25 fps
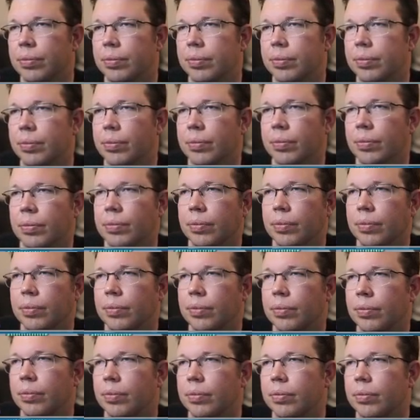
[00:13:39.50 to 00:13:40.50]

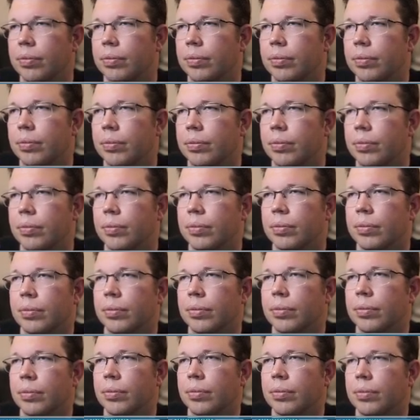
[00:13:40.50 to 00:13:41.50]

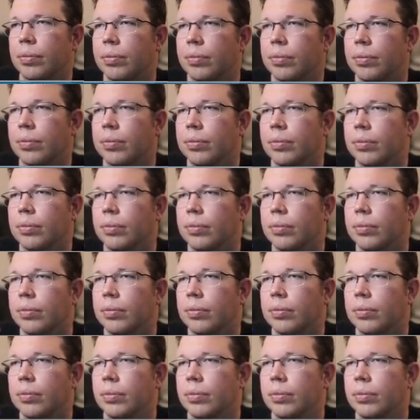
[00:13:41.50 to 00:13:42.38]
(no one is talking)